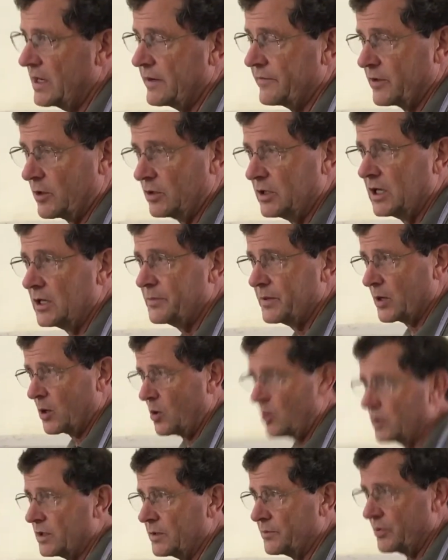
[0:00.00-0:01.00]
If they're a little bit
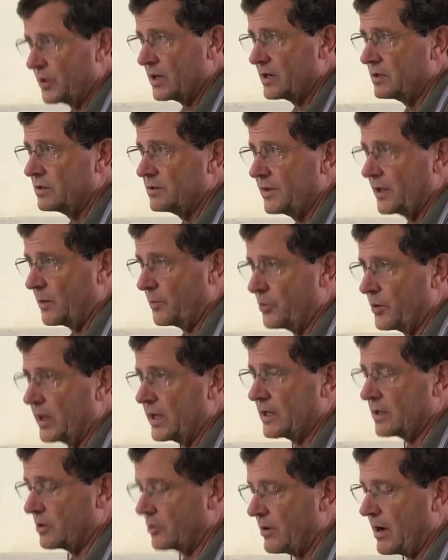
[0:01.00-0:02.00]
old and brittle, they'll break
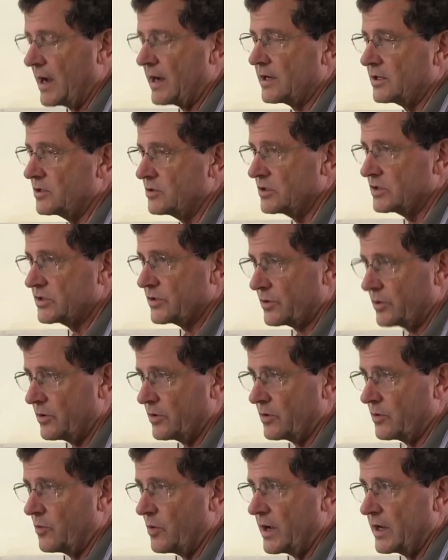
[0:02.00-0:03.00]
and crack, and you just throw
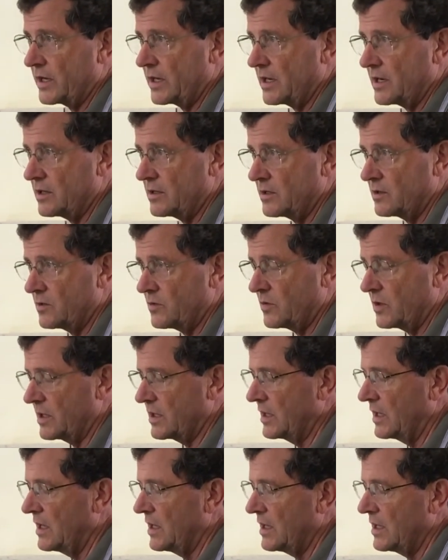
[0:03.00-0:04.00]
it away and get a new
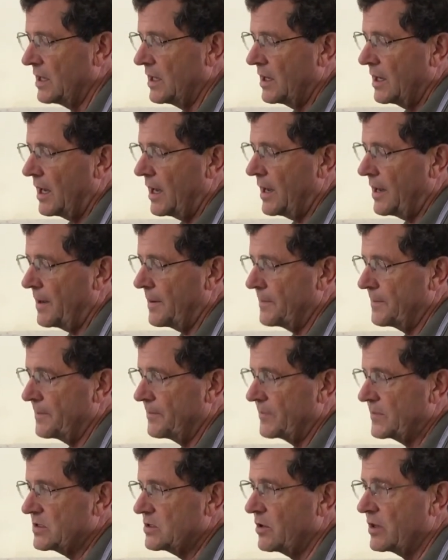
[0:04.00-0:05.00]

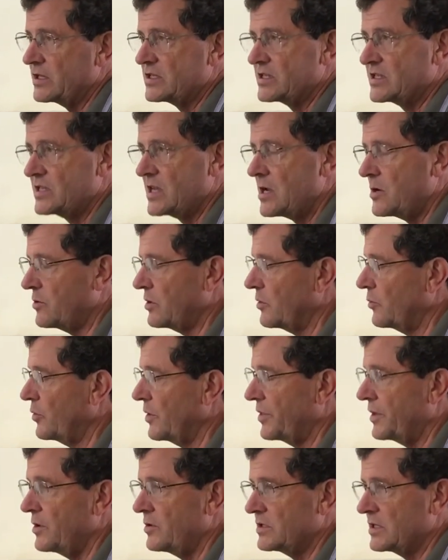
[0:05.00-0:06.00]
one. So the secret
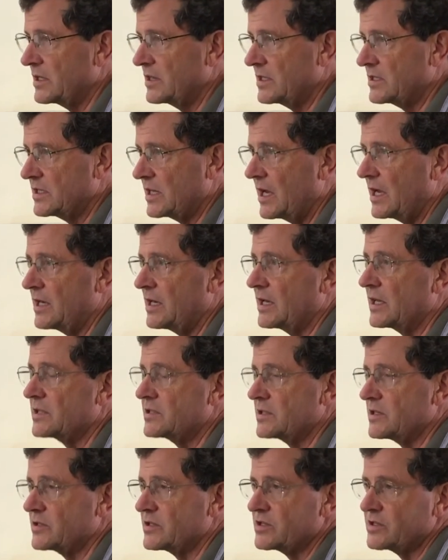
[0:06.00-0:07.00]
with using this caning is
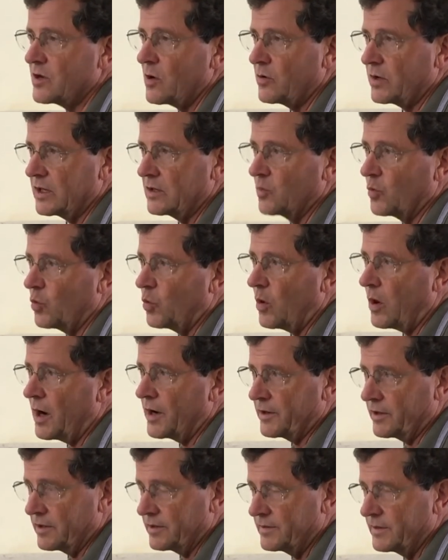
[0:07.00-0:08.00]
to soak it in
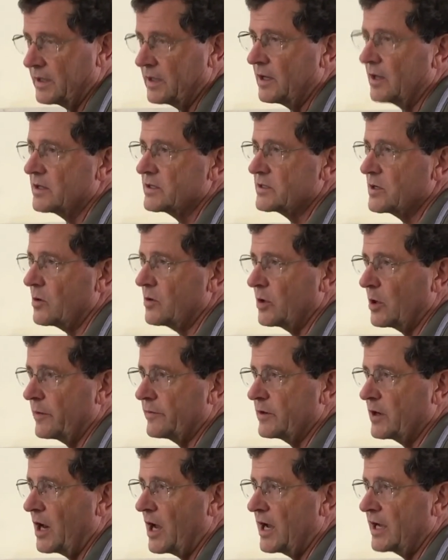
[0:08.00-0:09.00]
water. Soak it
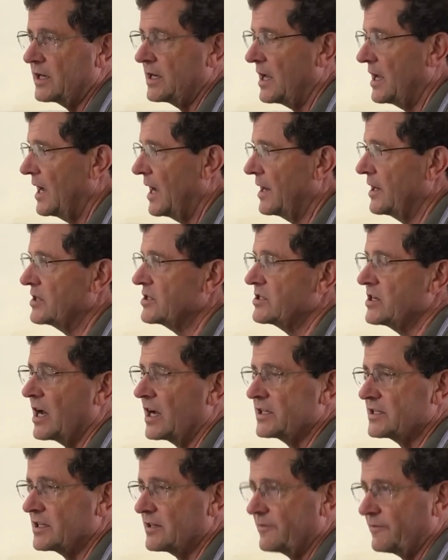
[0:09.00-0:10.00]
overnight, and it's
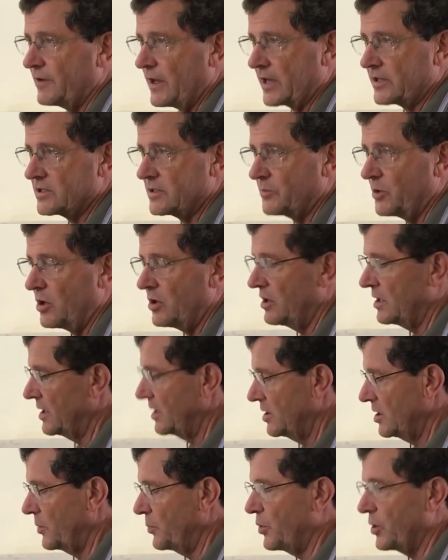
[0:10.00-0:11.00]
nice and flexible.
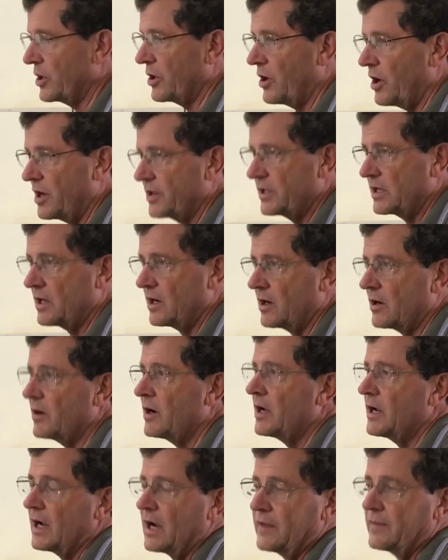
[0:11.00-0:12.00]
You put it on here,
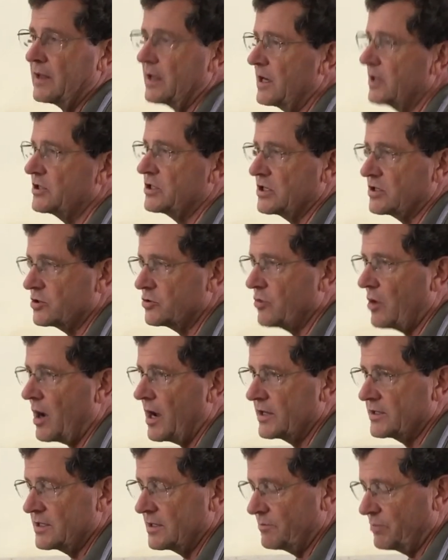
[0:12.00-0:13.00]
and then it just
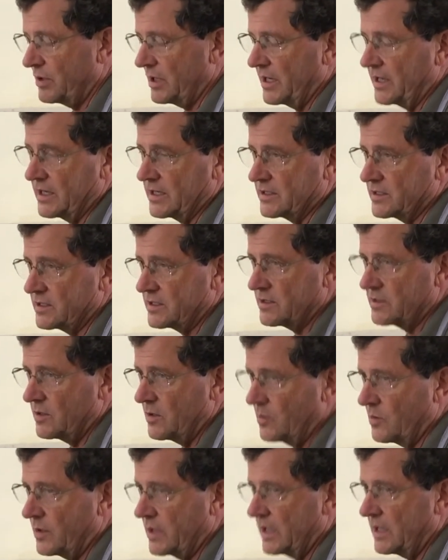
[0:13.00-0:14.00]
dries in place,
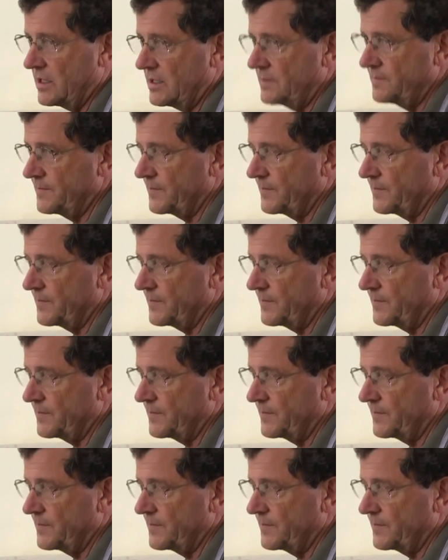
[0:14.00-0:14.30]
okay?